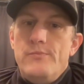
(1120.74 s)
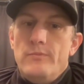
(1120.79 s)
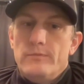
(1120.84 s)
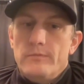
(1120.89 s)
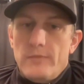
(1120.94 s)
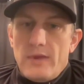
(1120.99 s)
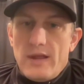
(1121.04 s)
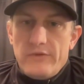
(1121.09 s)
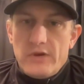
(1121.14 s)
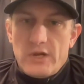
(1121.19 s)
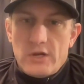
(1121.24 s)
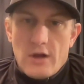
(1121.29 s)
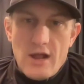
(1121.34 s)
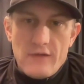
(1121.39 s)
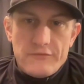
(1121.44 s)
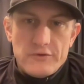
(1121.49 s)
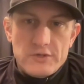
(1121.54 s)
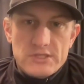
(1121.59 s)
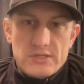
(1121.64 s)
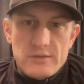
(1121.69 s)
Every
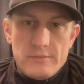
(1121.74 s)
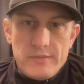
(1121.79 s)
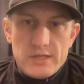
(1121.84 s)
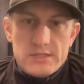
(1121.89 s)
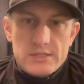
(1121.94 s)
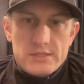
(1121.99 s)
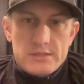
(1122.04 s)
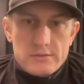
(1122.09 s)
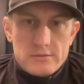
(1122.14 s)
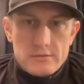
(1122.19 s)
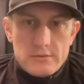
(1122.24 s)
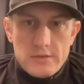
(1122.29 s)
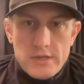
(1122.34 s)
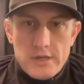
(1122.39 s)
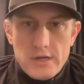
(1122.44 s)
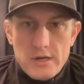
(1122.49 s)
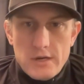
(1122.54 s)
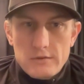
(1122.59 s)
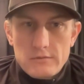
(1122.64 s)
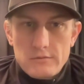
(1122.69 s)
conference submits
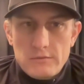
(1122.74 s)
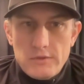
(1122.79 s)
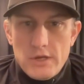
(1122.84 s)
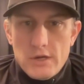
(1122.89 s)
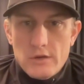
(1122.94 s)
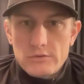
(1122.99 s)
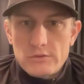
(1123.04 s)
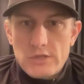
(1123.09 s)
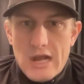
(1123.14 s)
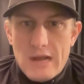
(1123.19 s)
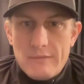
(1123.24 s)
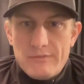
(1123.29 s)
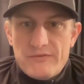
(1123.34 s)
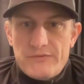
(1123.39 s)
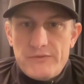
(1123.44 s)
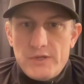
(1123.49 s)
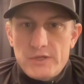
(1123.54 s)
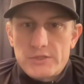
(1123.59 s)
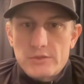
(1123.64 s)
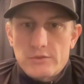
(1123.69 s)
their top
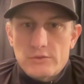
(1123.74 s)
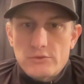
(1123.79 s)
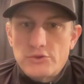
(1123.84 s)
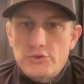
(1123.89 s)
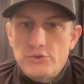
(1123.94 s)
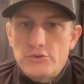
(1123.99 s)
officials.